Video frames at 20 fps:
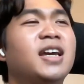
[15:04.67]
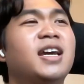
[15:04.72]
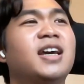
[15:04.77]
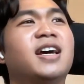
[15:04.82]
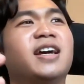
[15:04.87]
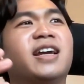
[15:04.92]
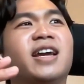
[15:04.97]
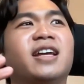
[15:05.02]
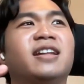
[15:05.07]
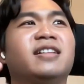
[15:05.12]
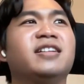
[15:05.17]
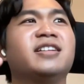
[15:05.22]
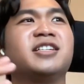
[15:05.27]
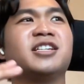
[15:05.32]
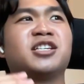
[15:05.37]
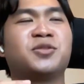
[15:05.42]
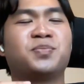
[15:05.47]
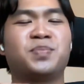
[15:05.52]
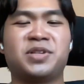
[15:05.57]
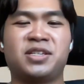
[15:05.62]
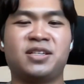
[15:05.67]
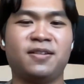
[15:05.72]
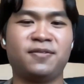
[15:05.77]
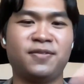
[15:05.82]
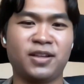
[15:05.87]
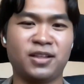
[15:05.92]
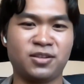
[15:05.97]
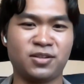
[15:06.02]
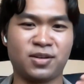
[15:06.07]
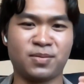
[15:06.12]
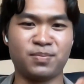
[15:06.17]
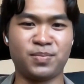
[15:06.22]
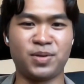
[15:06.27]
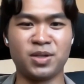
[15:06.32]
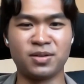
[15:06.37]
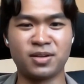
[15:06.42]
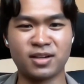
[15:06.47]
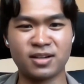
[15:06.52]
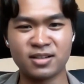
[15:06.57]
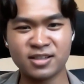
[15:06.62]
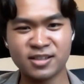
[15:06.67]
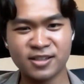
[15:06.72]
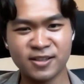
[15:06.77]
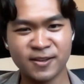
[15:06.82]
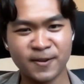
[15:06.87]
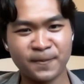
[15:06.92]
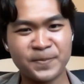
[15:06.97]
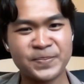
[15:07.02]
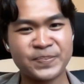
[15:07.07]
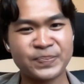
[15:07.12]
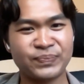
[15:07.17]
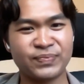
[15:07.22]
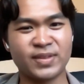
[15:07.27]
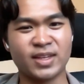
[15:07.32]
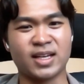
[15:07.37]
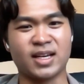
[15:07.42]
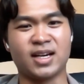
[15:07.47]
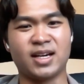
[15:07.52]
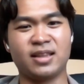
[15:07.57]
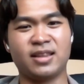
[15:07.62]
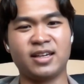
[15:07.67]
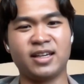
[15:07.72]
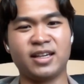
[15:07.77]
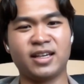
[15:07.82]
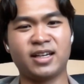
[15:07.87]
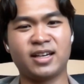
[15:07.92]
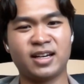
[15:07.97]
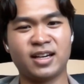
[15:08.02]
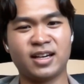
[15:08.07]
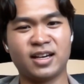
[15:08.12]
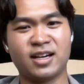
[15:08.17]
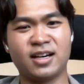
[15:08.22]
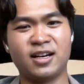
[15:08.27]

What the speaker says: Again, this is specific to computers. I think